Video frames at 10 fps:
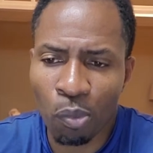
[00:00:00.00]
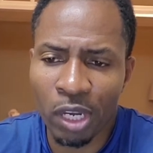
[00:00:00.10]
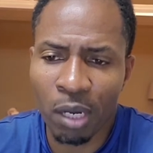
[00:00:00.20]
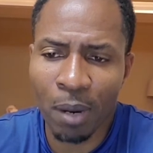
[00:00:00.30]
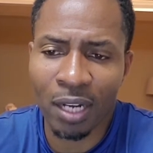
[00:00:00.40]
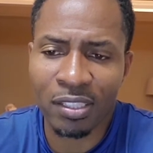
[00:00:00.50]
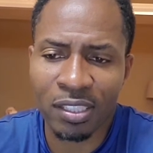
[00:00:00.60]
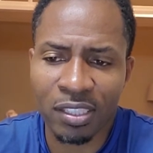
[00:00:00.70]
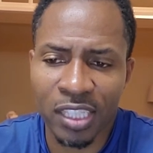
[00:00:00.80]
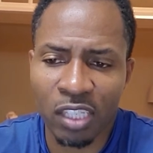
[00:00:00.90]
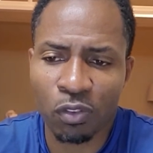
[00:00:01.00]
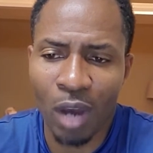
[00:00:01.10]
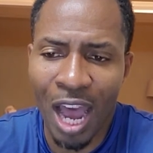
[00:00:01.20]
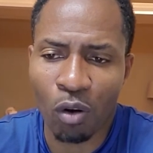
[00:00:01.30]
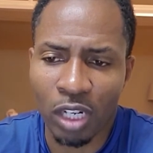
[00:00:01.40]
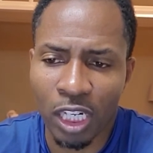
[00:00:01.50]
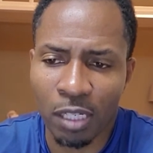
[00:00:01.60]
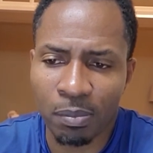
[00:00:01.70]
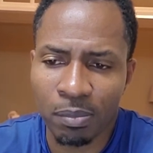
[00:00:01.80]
bring about a successful outcome.